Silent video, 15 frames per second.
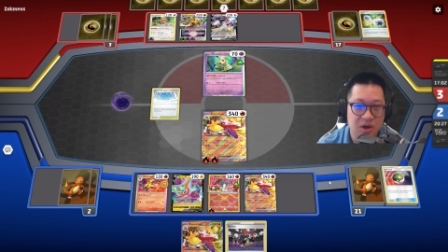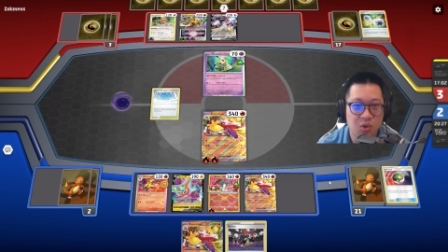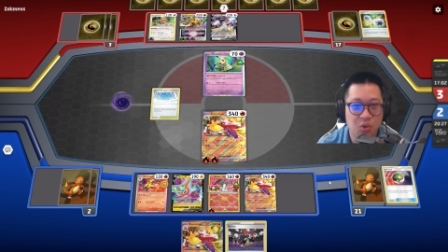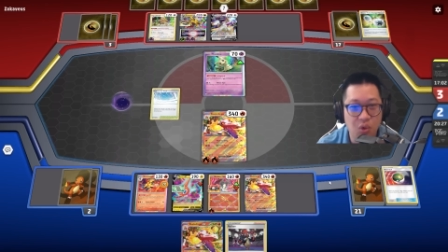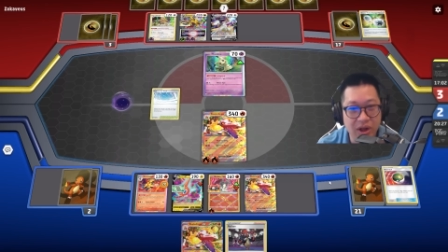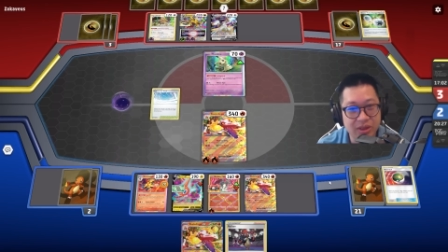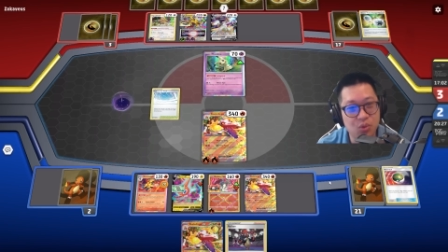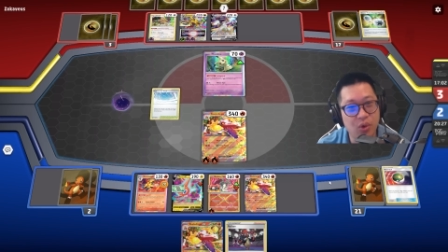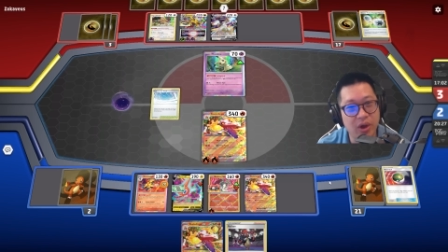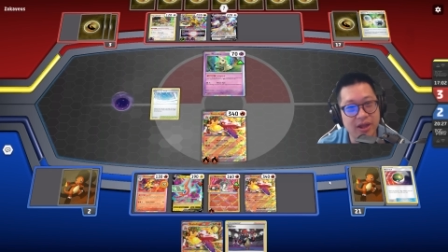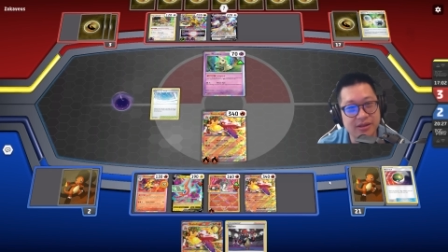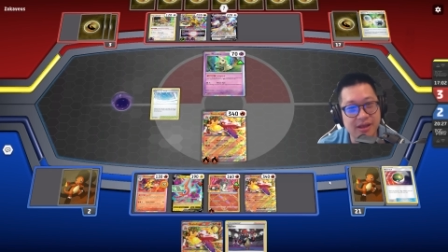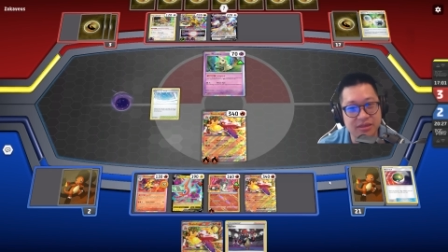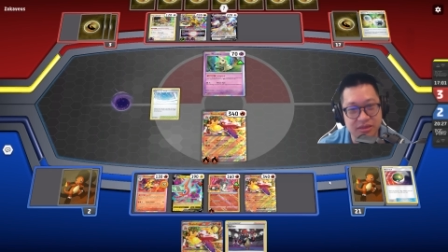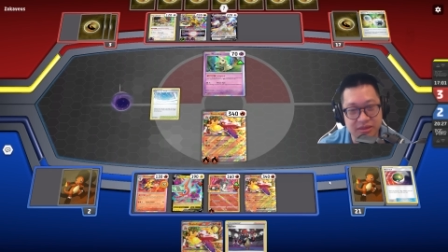One way
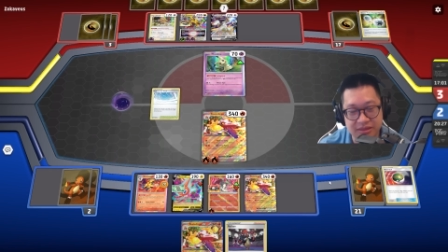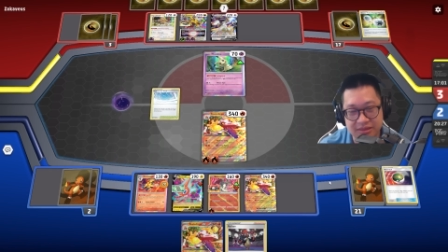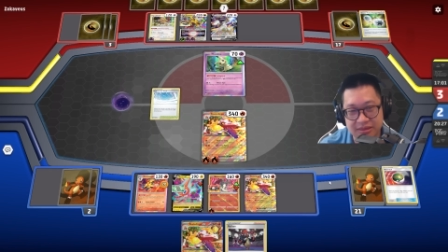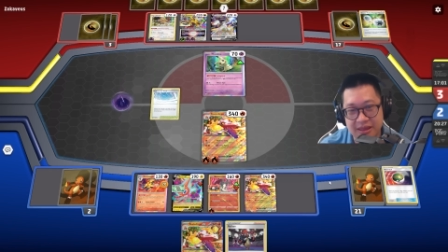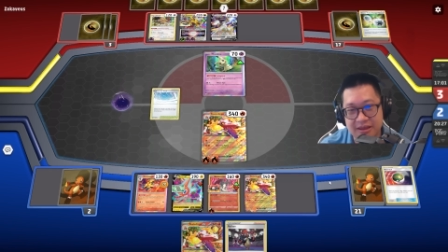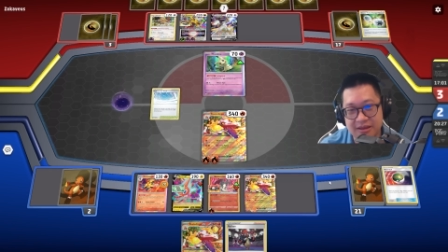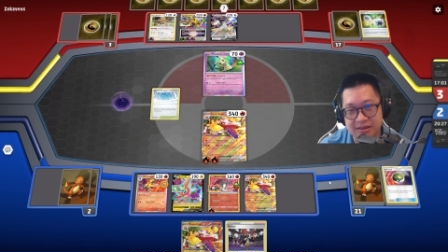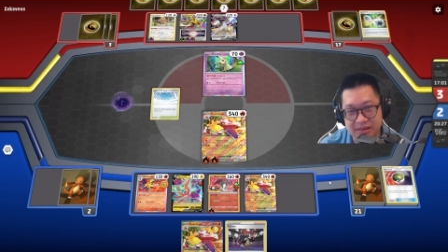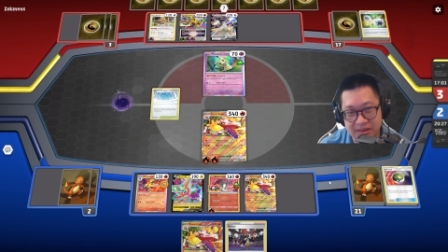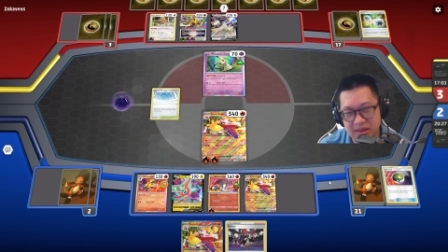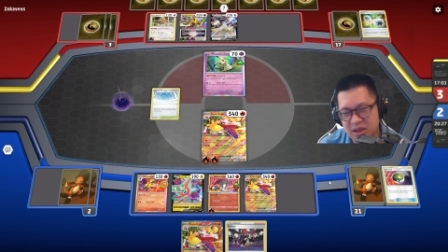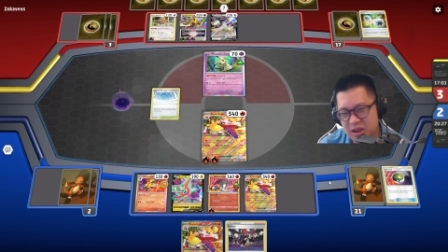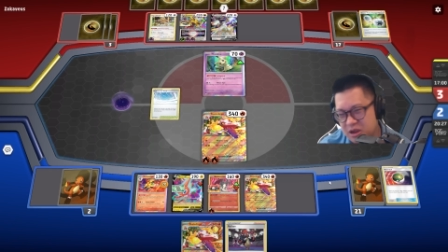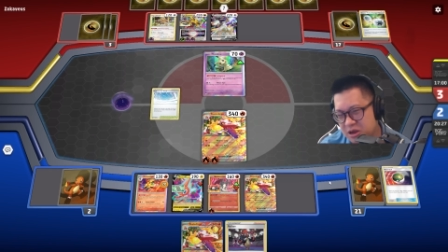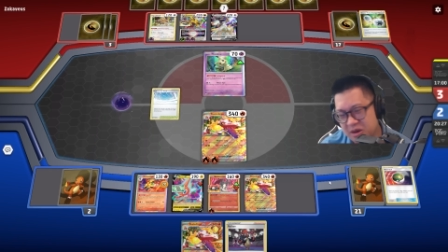that I think
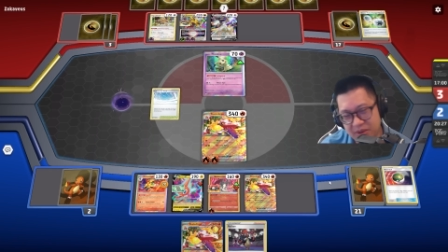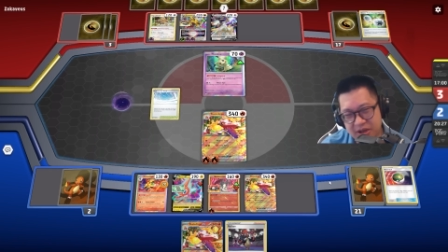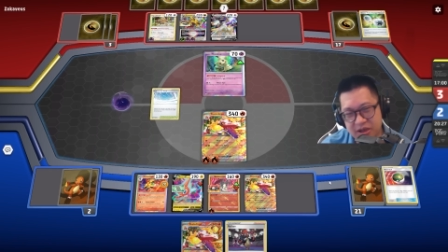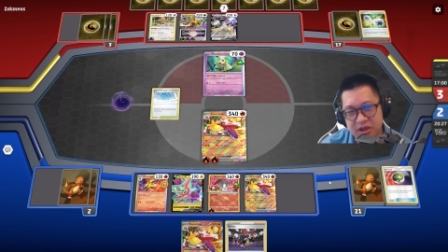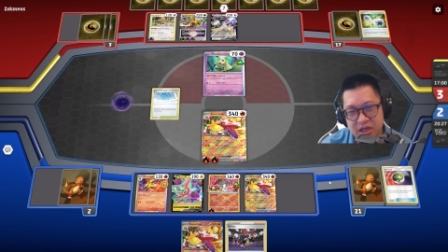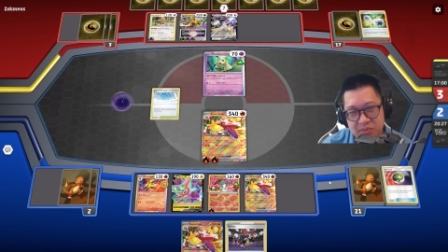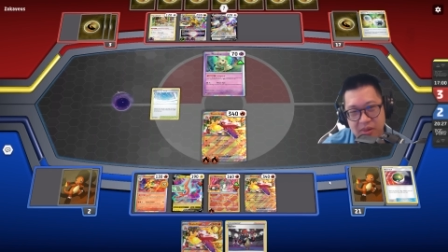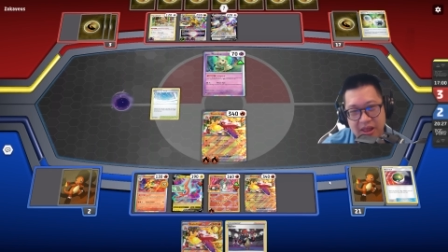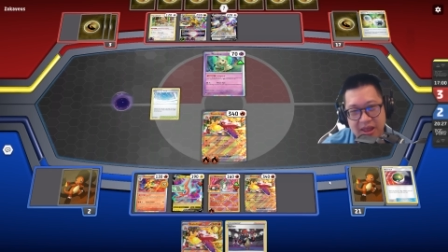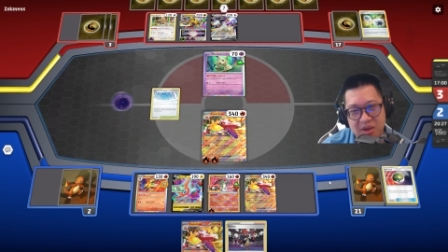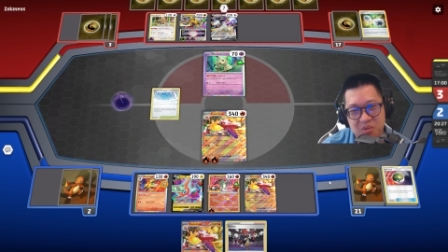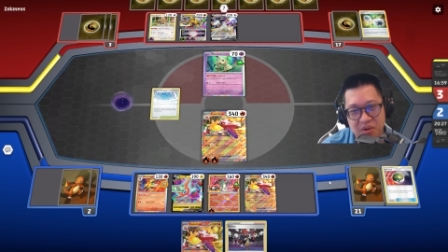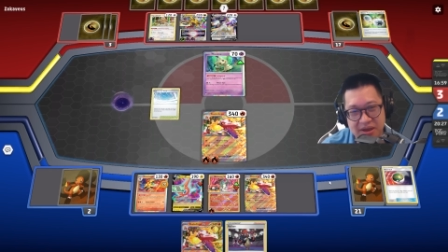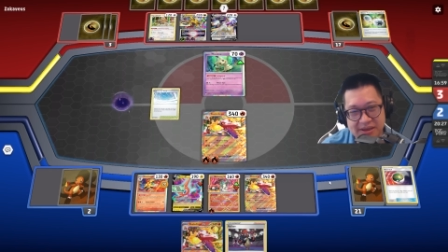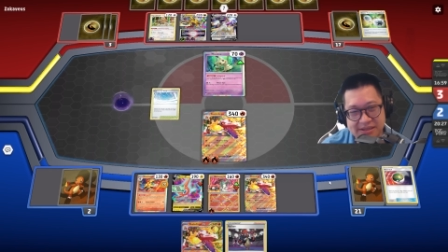could have been a good play
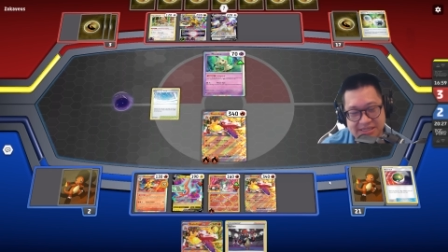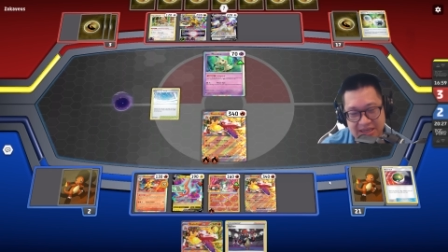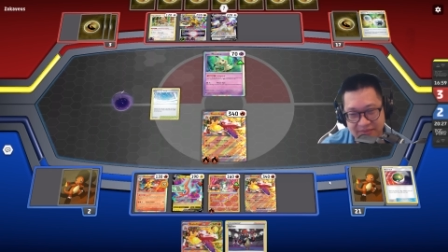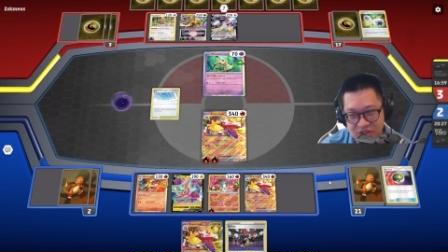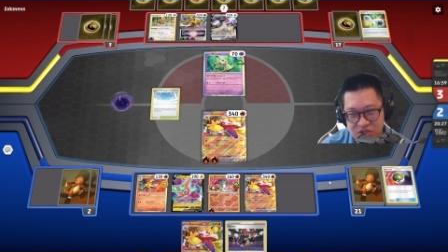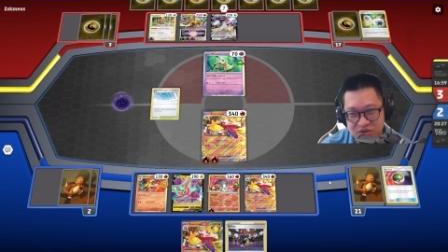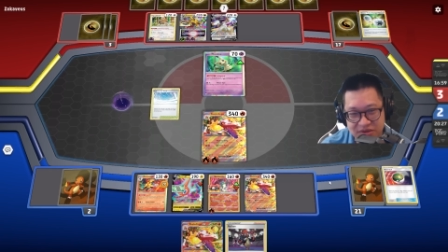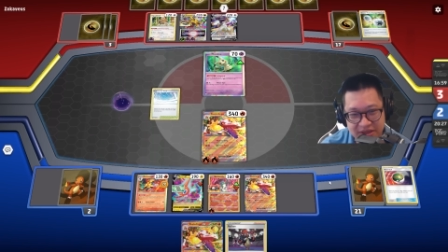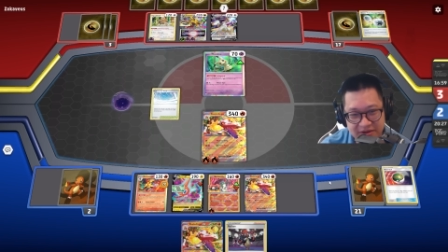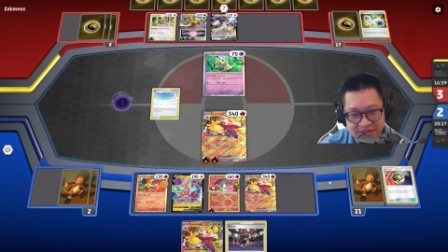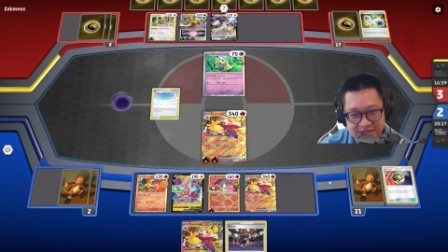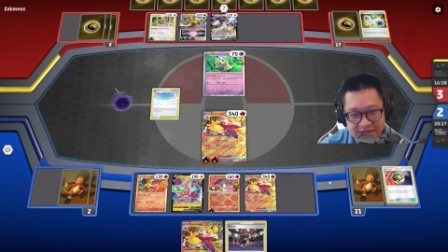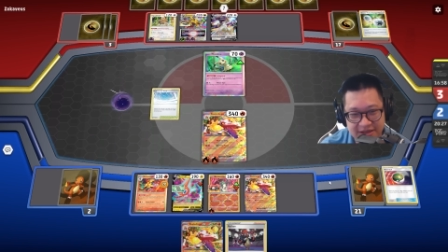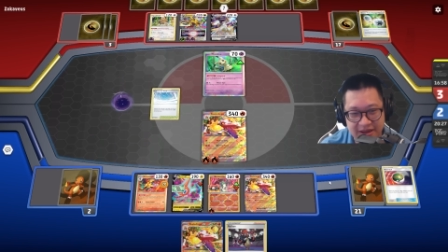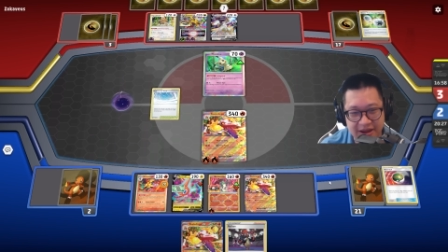was if he took
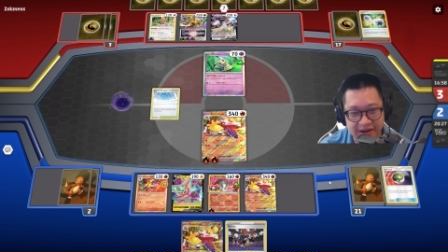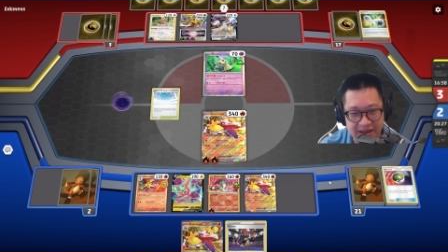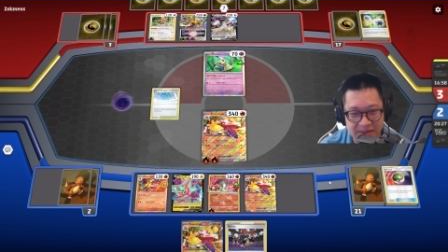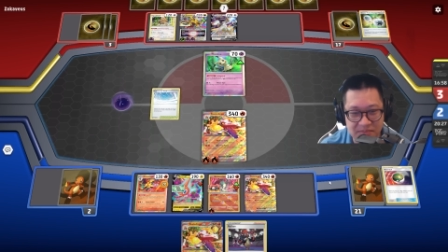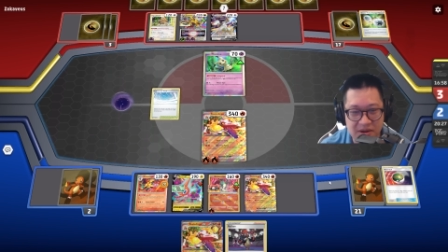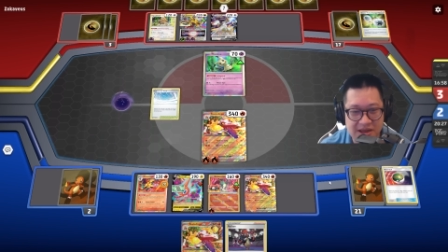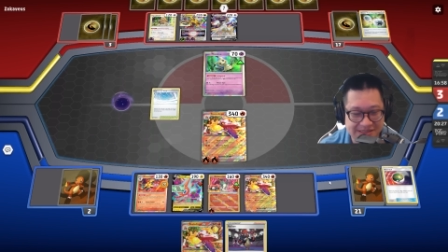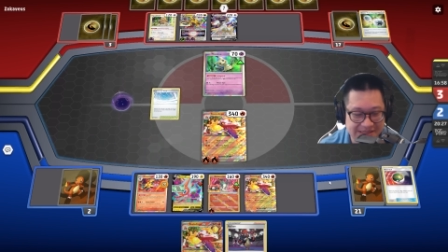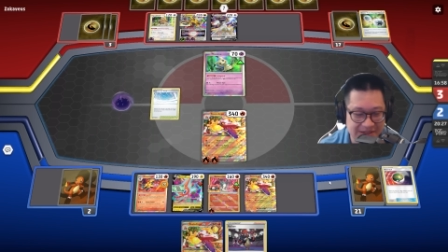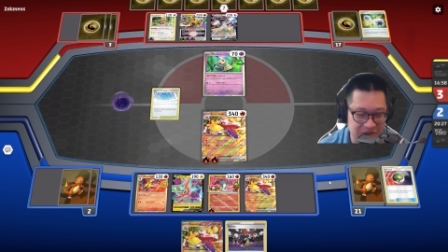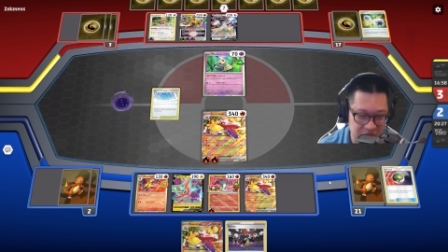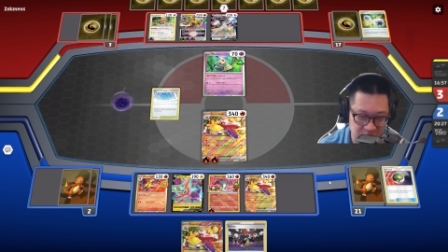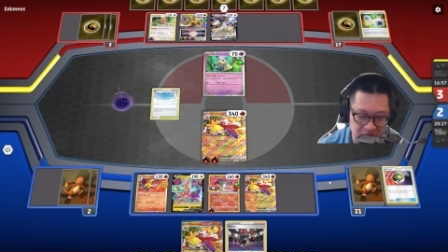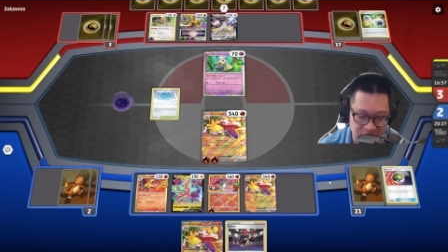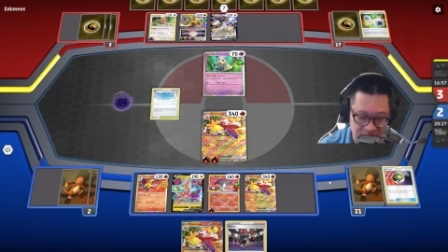Giratina and he bossed out
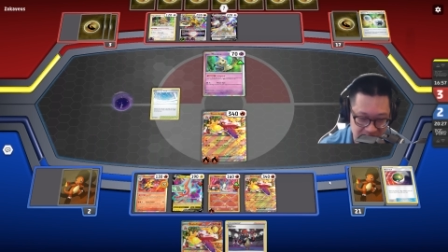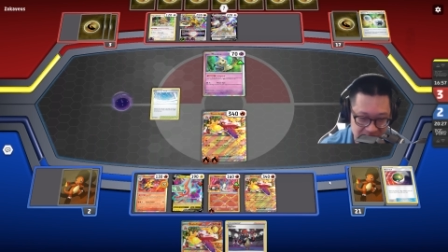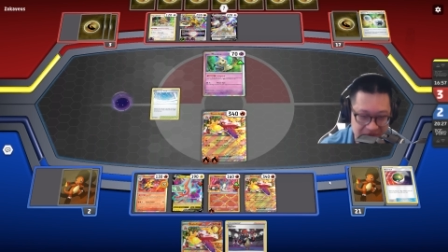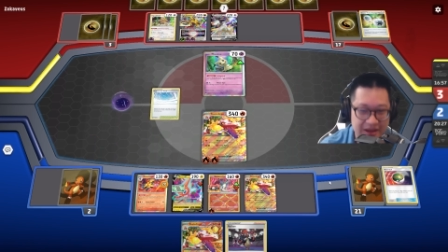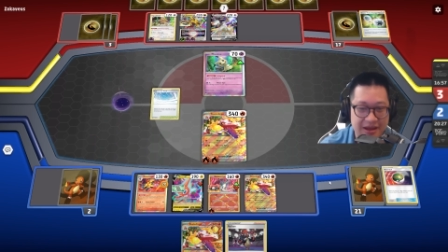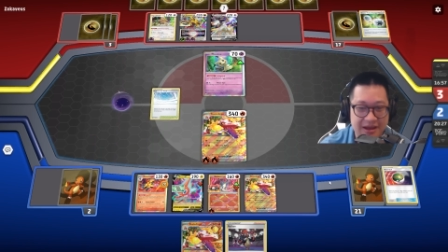the Rotom.